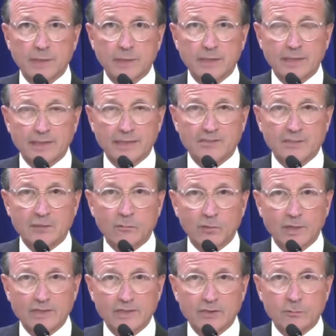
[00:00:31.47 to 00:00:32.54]
like this
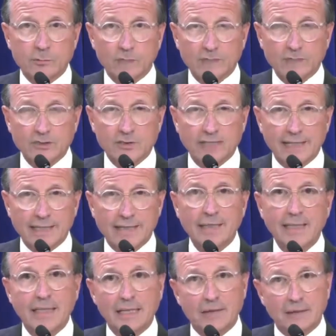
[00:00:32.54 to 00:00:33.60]
Inflation Reduction Act
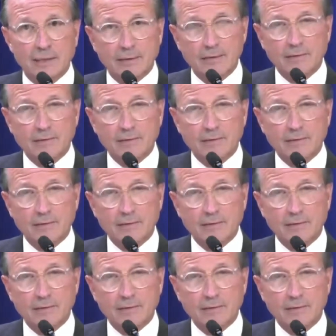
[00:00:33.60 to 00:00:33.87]
that